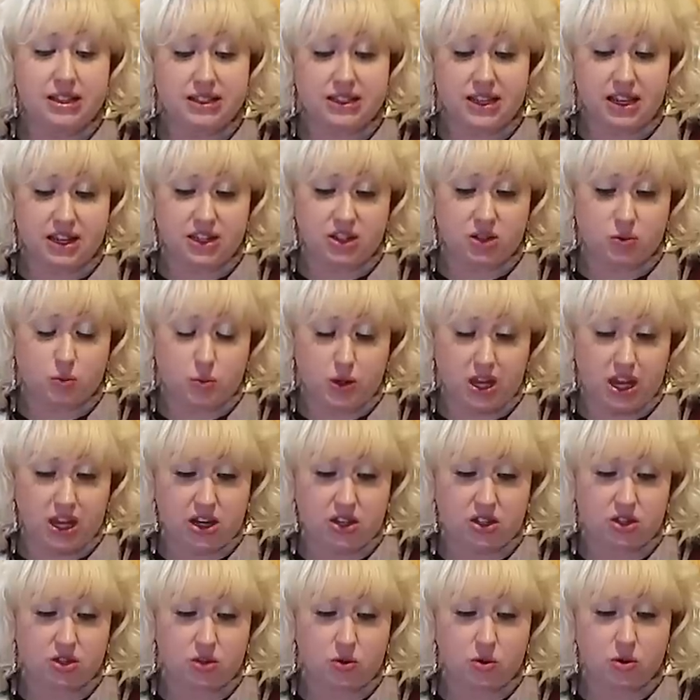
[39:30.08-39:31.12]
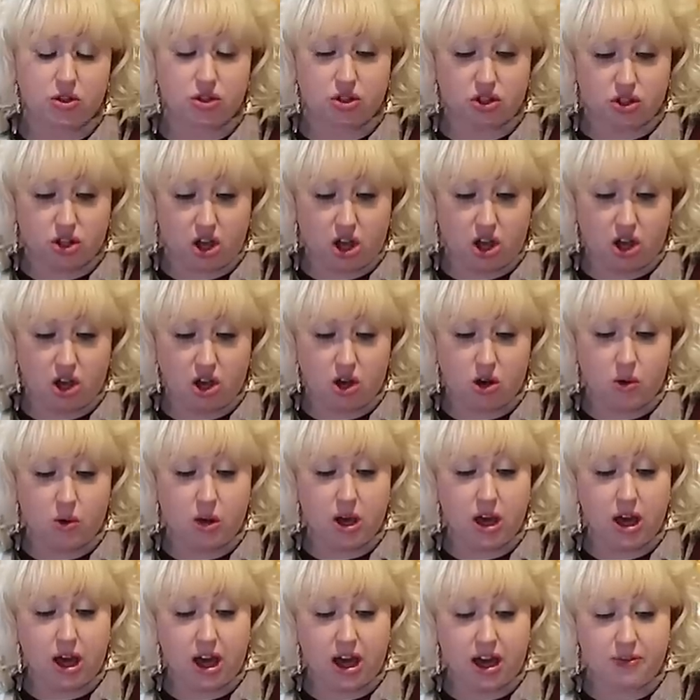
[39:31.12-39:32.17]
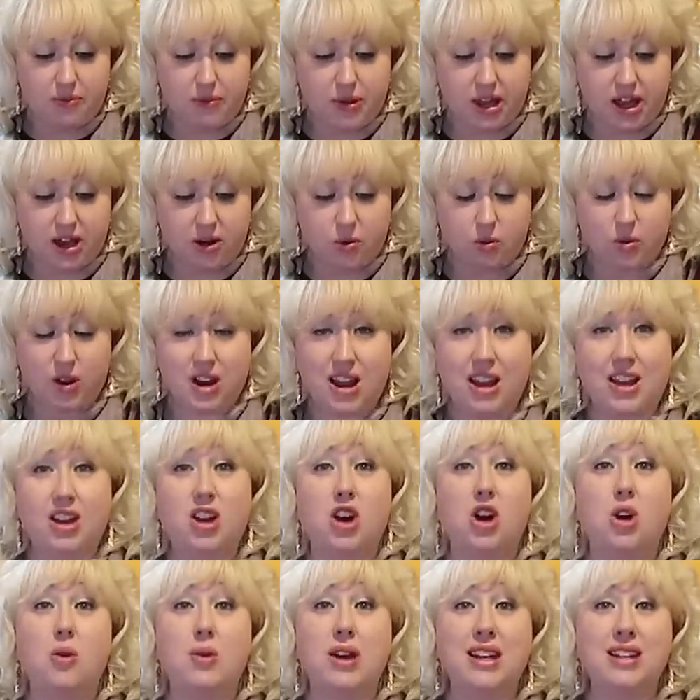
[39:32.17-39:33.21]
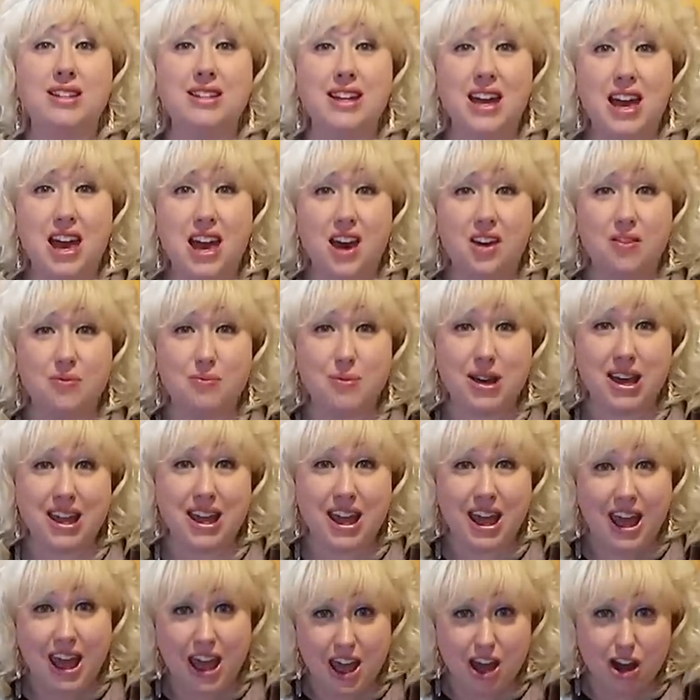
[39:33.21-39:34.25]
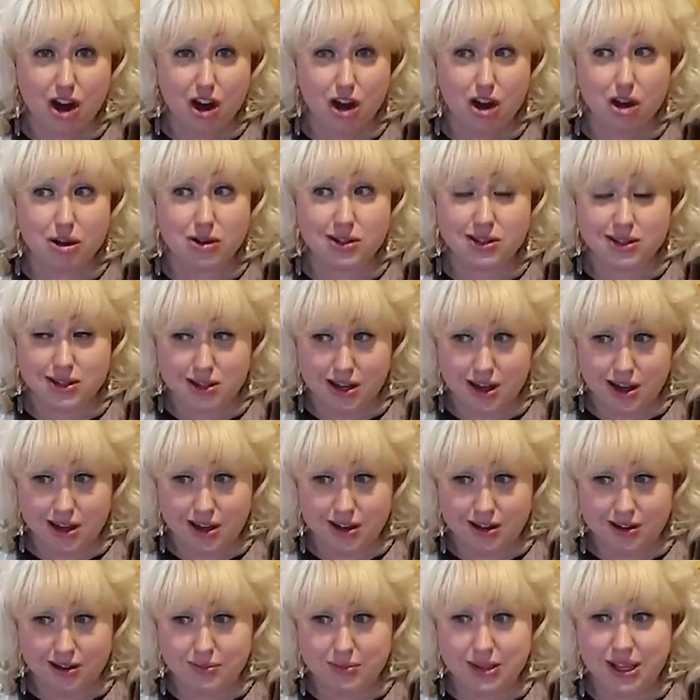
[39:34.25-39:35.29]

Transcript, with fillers: six weeks or so, I've been, when I go in to have my hair done,